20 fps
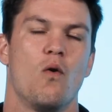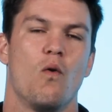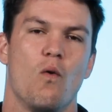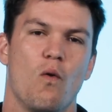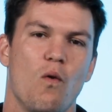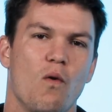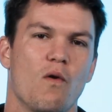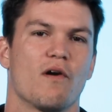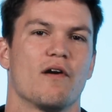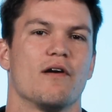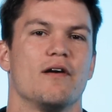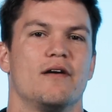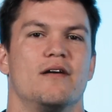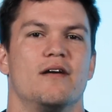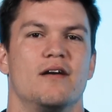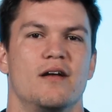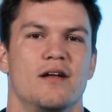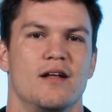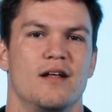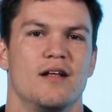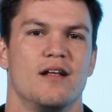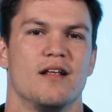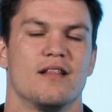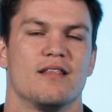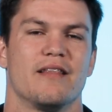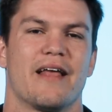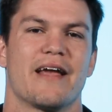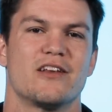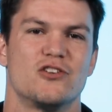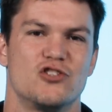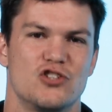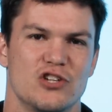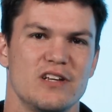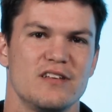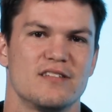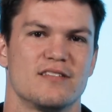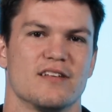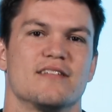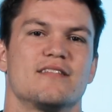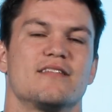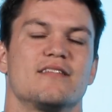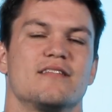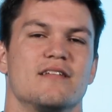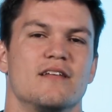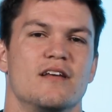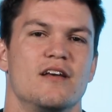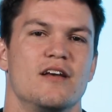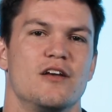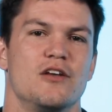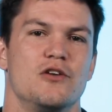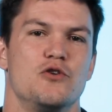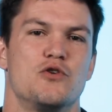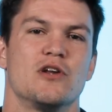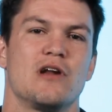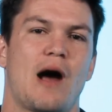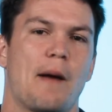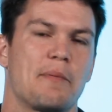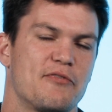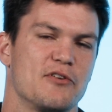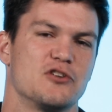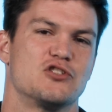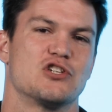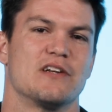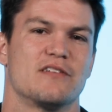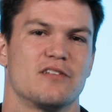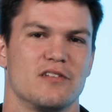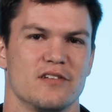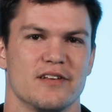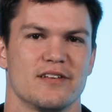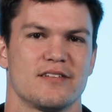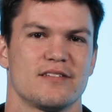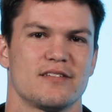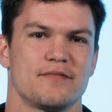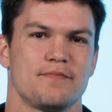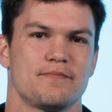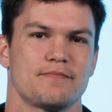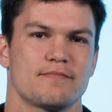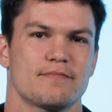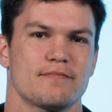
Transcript: Or, like Jesus, you can opt for gentleness.